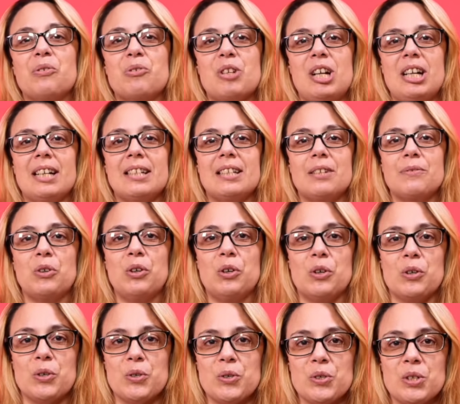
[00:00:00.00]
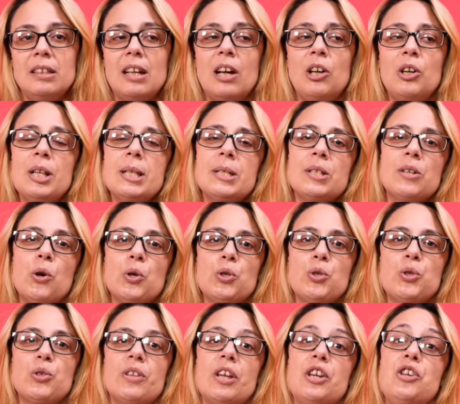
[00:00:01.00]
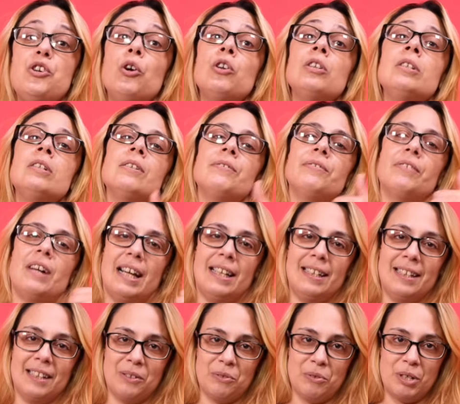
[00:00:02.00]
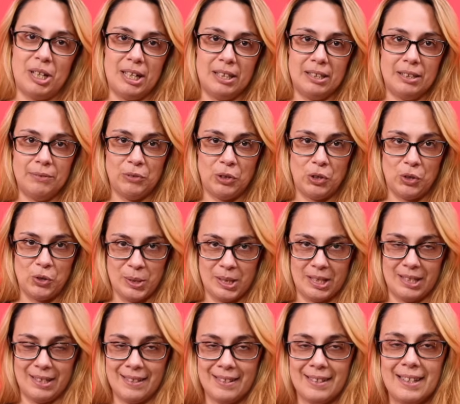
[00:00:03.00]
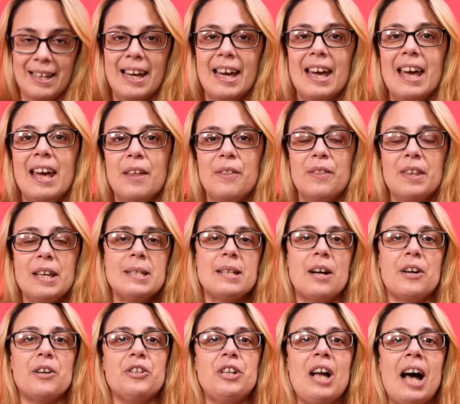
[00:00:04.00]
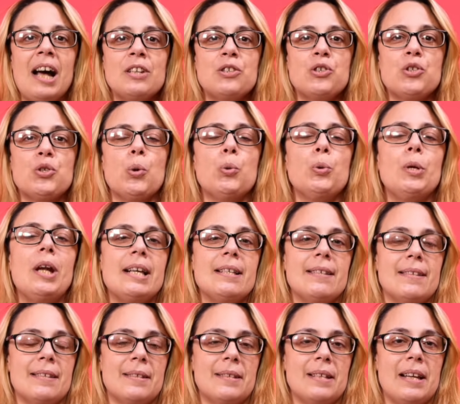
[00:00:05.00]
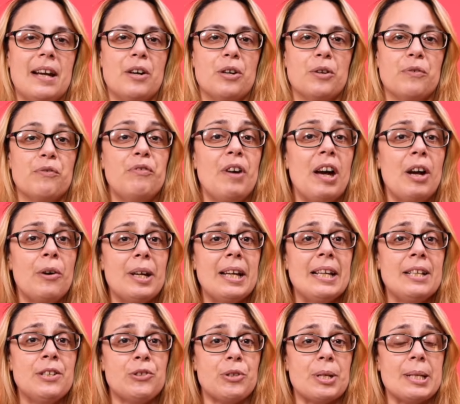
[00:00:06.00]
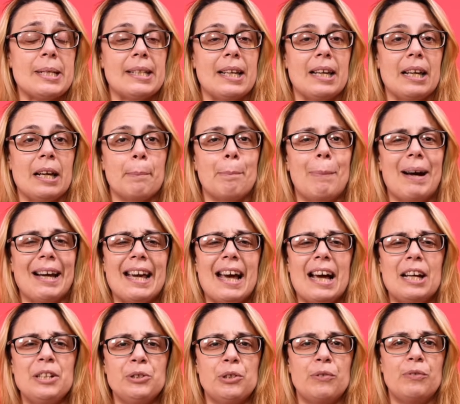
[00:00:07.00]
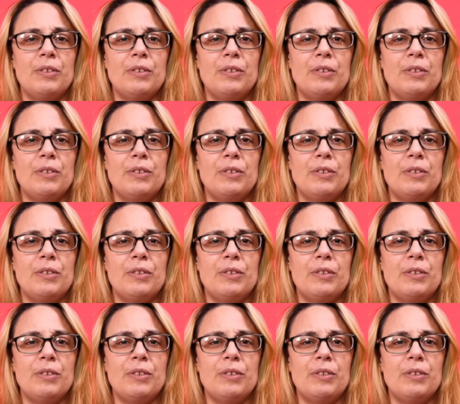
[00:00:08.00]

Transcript: relative clause. Now let's go to the non-defining relative clauses. These are not so necessary, very interesting, but kind of